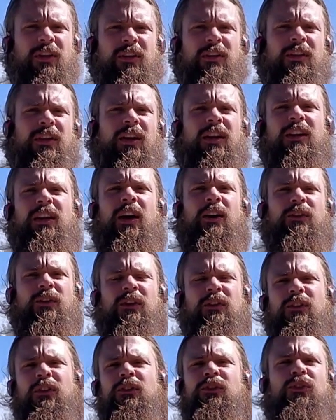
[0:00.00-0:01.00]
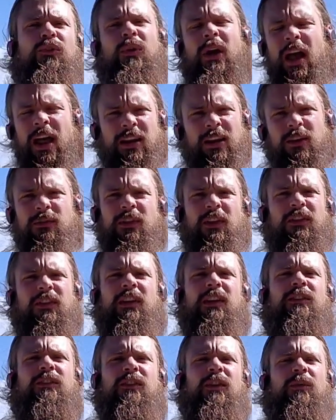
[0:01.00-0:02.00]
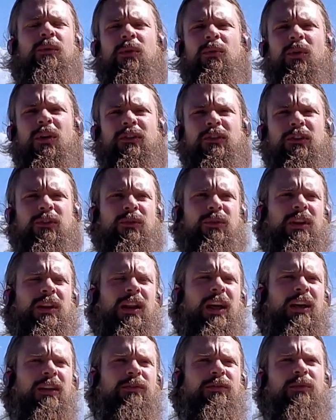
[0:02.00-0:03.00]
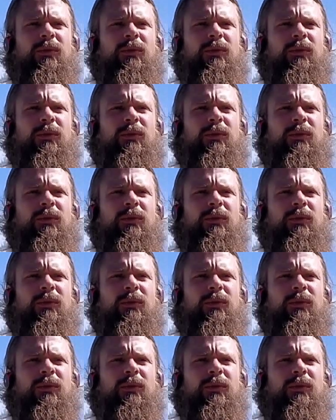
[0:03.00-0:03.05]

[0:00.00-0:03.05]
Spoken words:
that allows us to do any of the things that we want to do in life,